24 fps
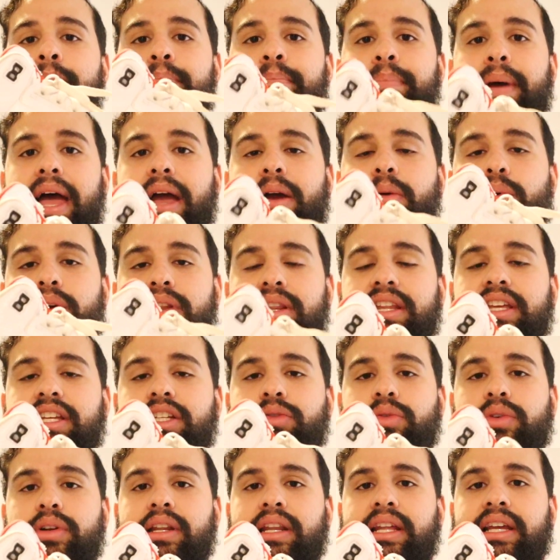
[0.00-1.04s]
Back when
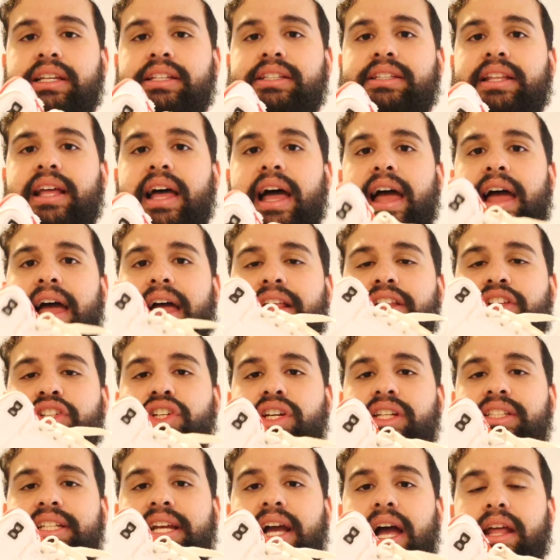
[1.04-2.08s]
these released, I had
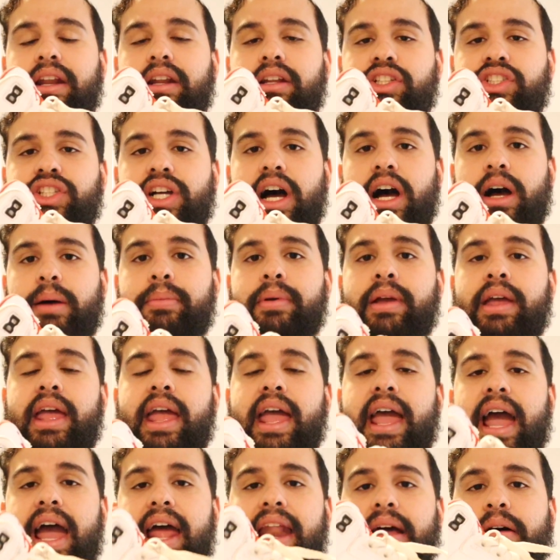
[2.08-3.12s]
just gotten a job
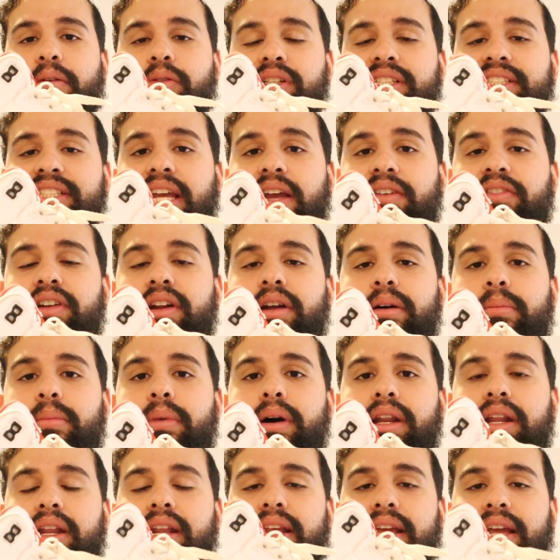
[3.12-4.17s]
and I was saving up
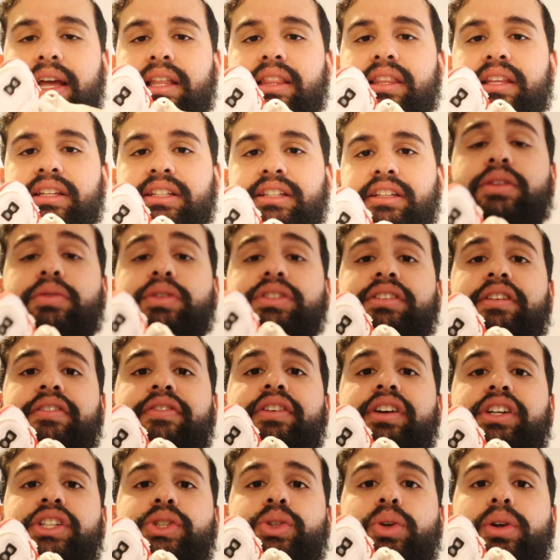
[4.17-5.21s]
money to get this. This was the
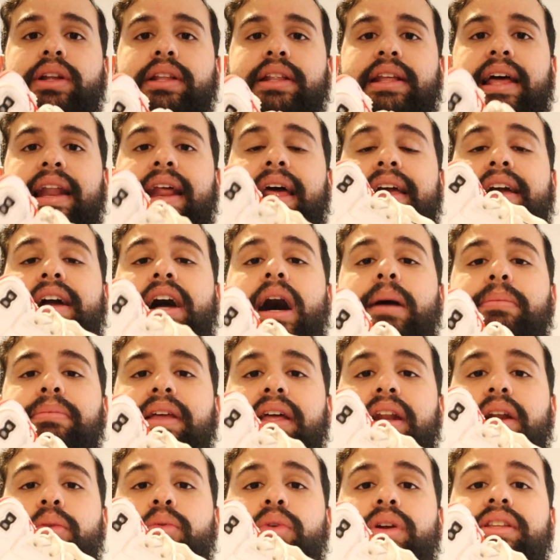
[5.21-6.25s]
first Jordan that I copped
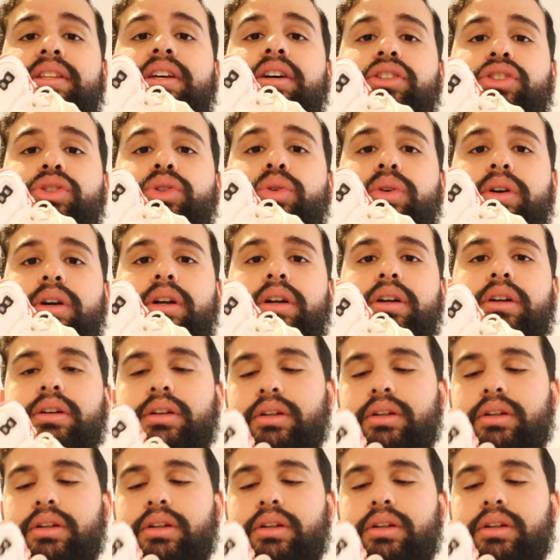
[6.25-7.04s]
at a retail store.